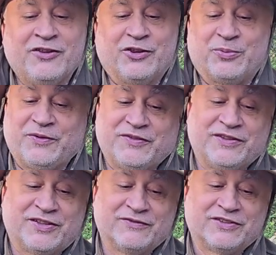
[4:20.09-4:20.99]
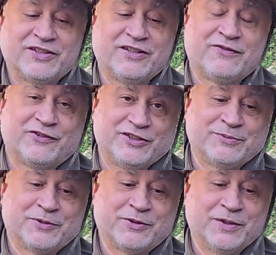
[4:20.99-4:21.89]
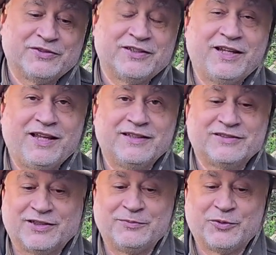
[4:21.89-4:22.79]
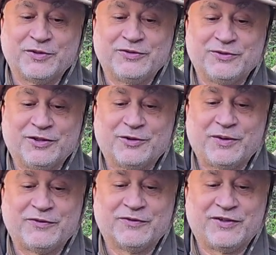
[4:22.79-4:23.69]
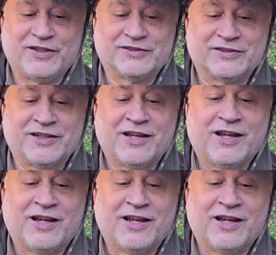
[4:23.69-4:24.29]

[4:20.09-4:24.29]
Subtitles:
the 357 Sig, 40 Smith & Wesson, and some 22 long rifle variants.